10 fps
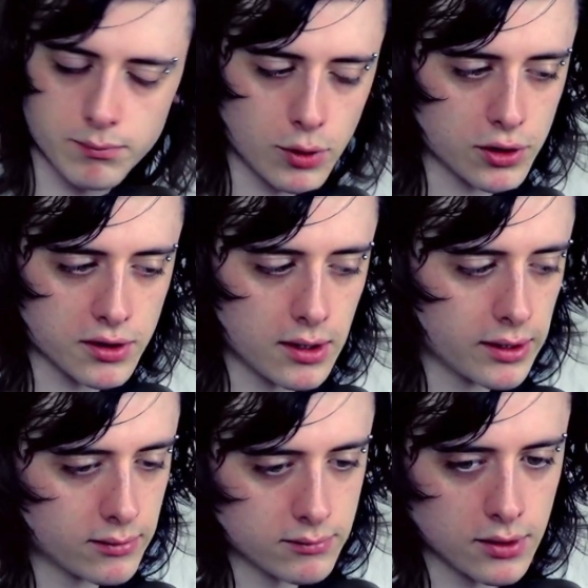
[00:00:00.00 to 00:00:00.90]

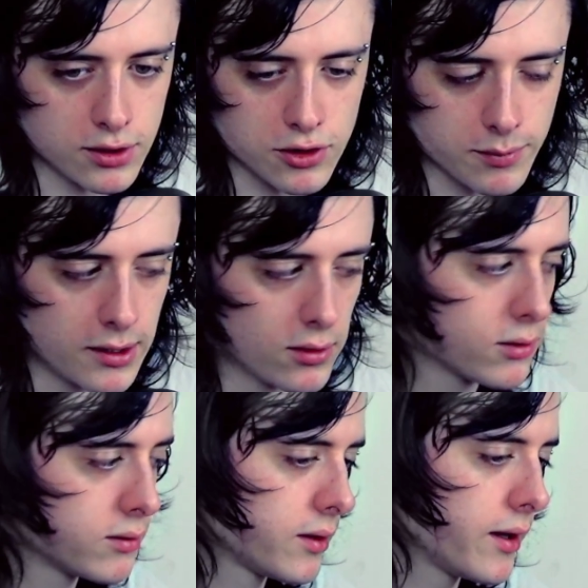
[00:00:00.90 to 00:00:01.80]
personally. That's just me,
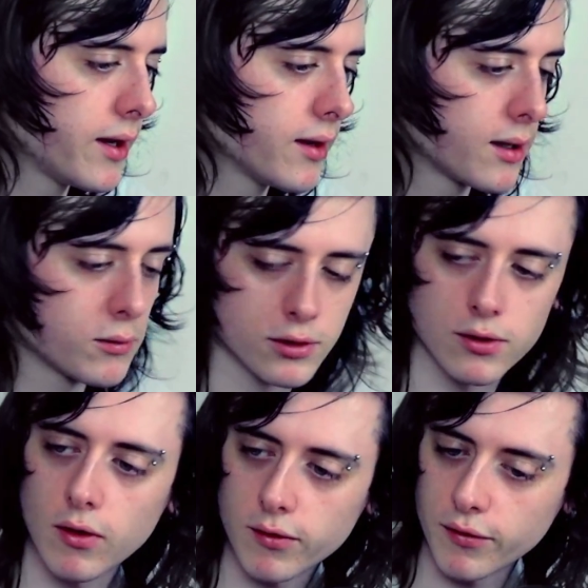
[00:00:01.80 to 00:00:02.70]
though. That was
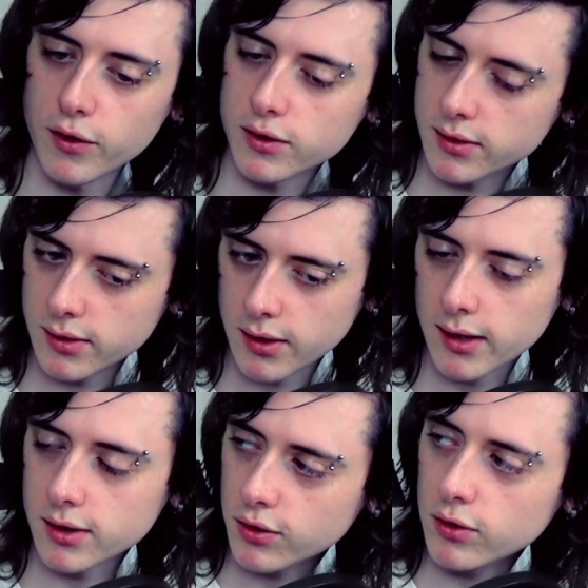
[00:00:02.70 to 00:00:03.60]
sort of the first
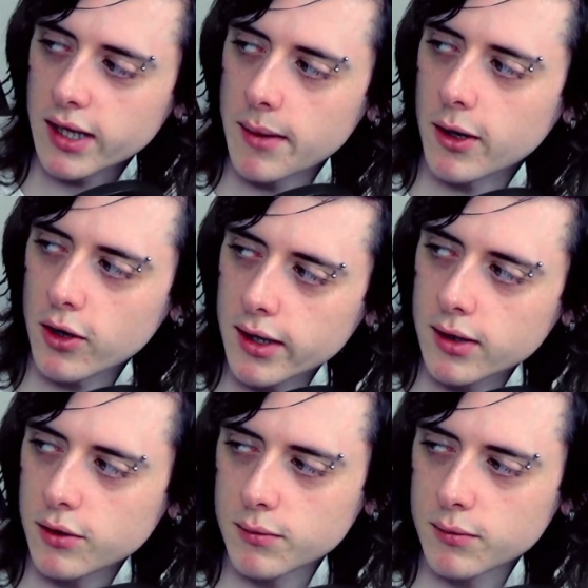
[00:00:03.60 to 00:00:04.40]
Elder Scrolls game I got into.